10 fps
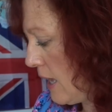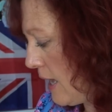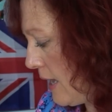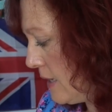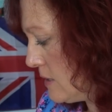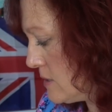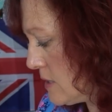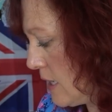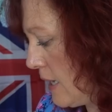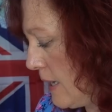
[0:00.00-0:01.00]
and
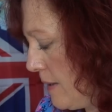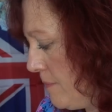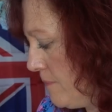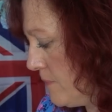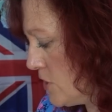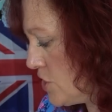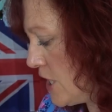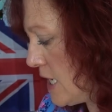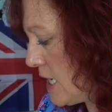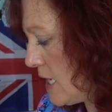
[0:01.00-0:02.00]

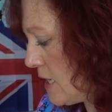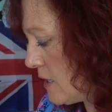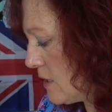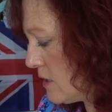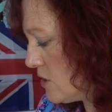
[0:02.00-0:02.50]
she